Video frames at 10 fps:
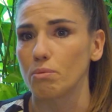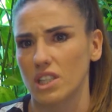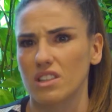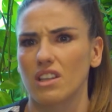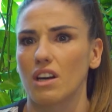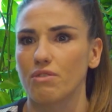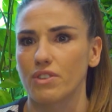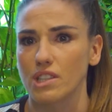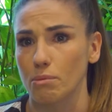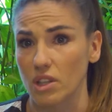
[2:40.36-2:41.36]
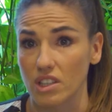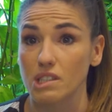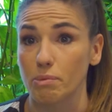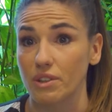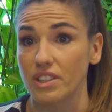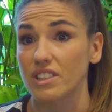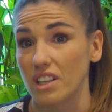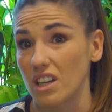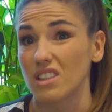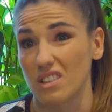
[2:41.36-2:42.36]
But now, for example, I'm experiencing
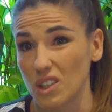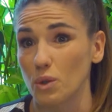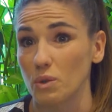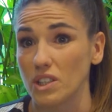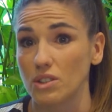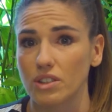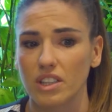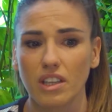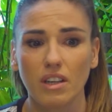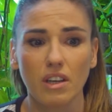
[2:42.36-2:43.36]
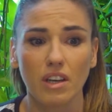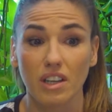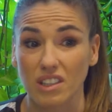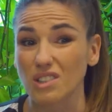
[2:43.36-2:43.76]
a new injury and